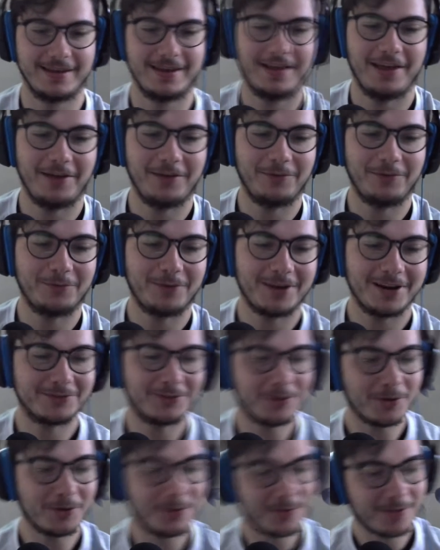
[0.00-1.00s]
Alright,
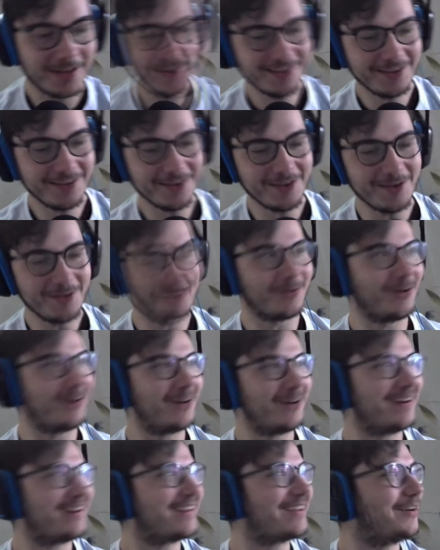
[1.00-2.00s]
Drew, thank you
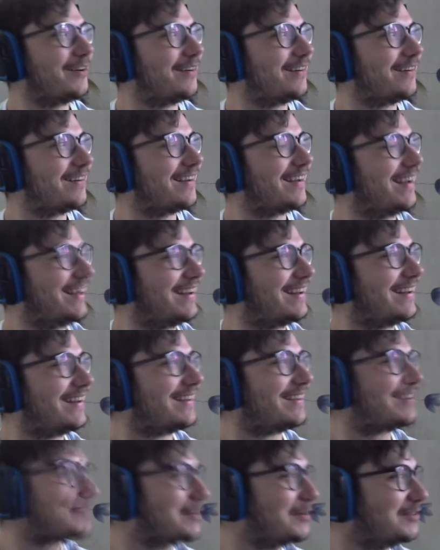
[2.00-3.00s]
for your
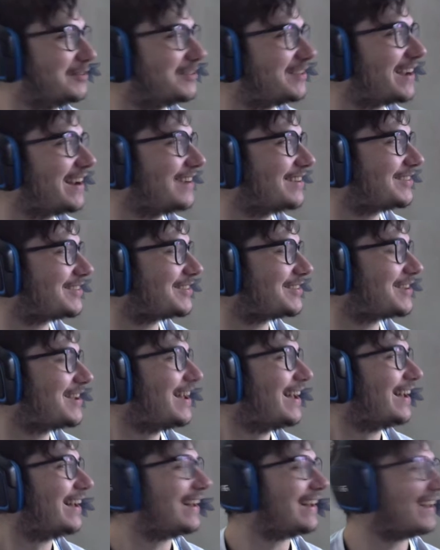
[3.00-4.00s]
spontaneous
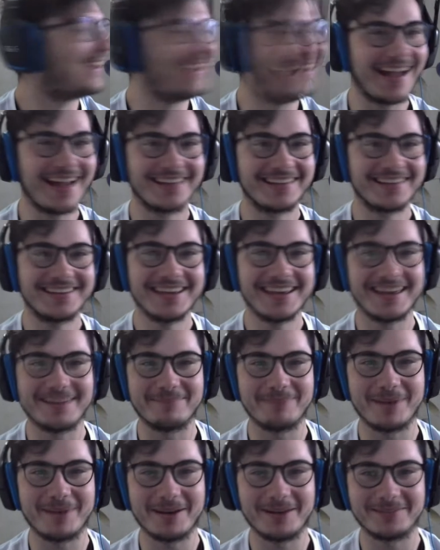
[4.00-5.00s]
idea
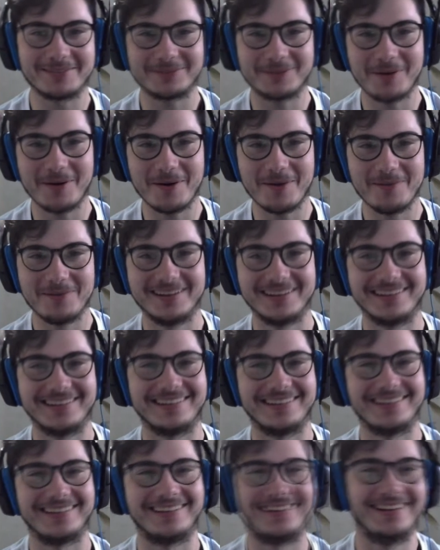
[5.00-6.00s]
about the group.
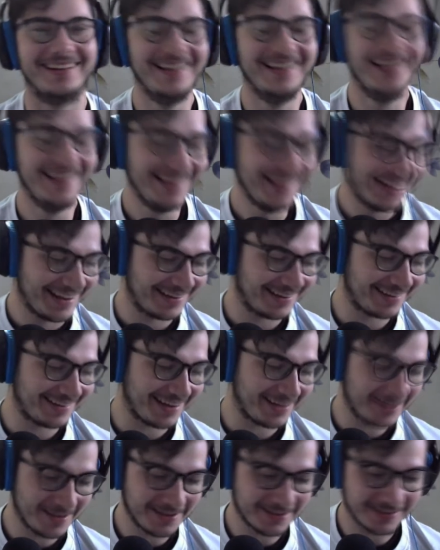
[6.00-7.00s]

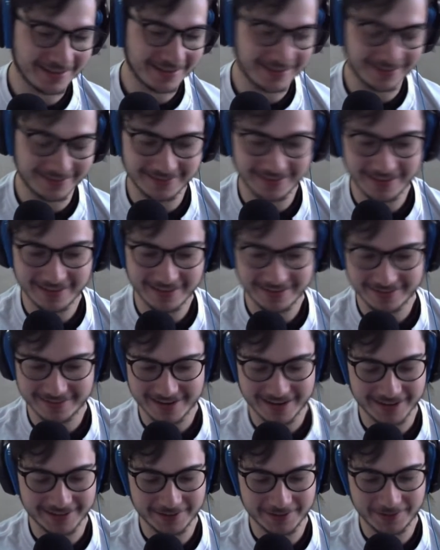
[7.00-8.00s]
Alright, thank you, that's
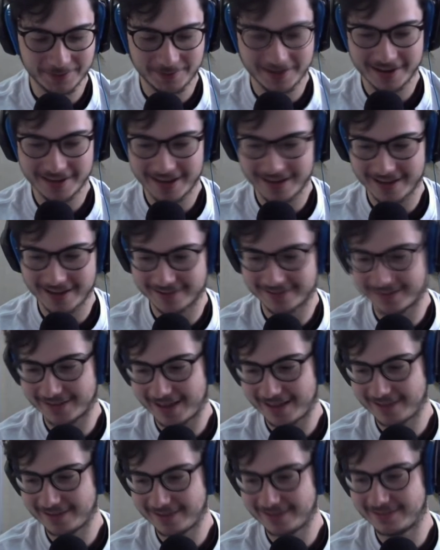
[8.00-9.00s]
kind. Alright, yes,
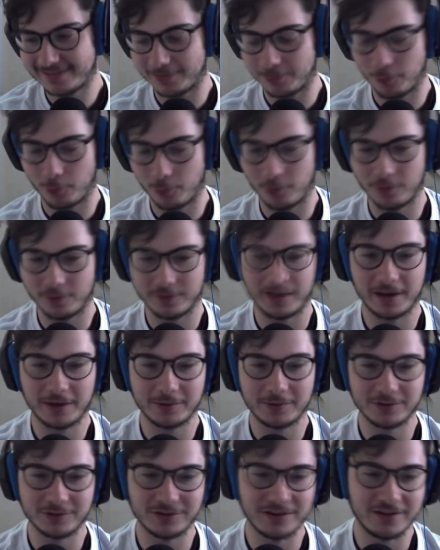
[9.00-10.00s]
that's what
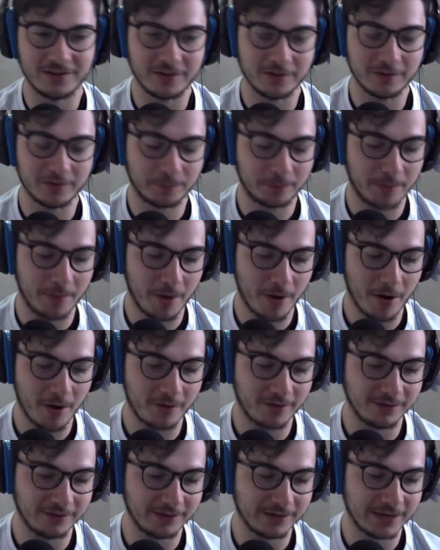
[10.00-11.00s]
language exchange is
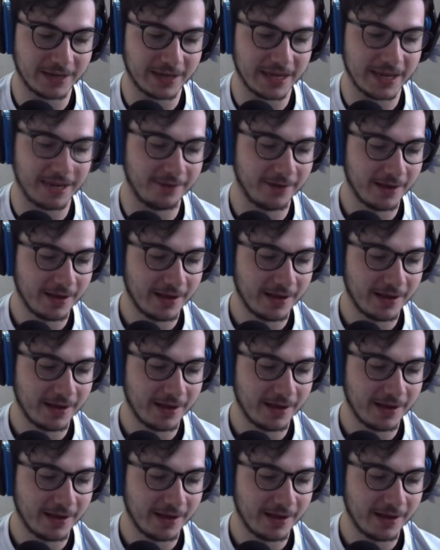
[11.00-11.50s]
proposing to give.